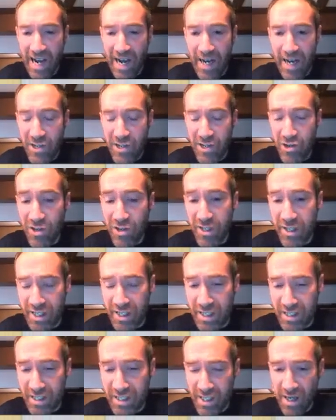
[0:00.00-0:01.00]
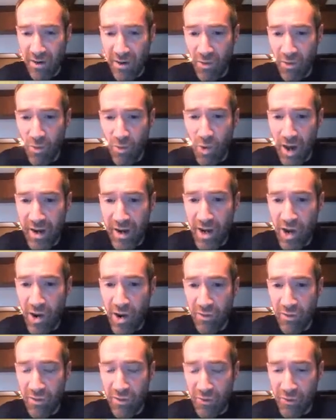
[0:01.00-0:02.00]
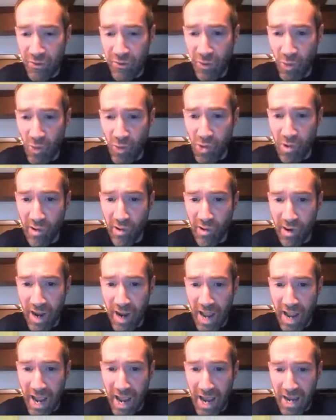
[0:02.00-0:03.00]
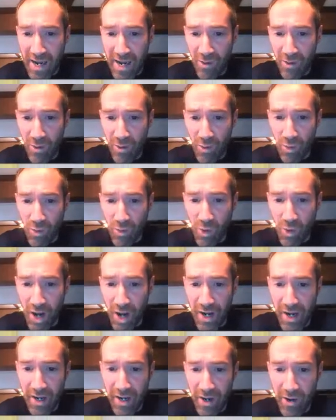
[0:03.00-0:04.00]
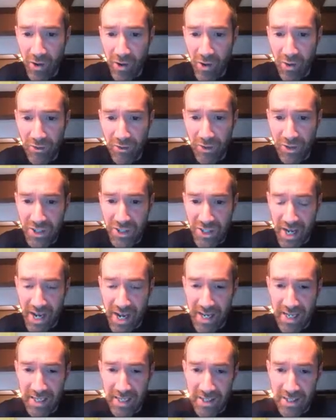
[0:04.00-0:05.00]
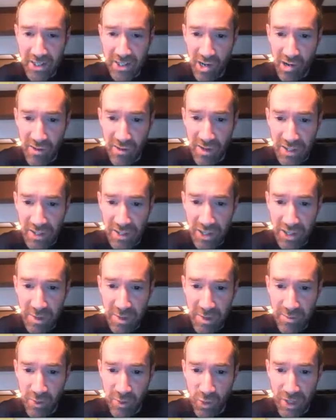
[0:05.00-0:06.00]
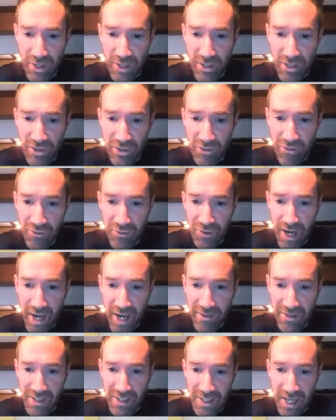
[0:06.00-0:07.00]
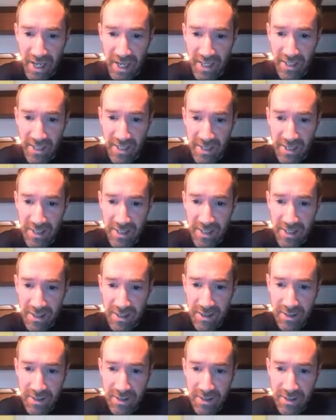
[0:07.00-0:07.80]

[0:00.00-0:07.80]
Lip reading: Unit is 1 over 4 and 1 over second, and so that's going to be 0.25 seconds.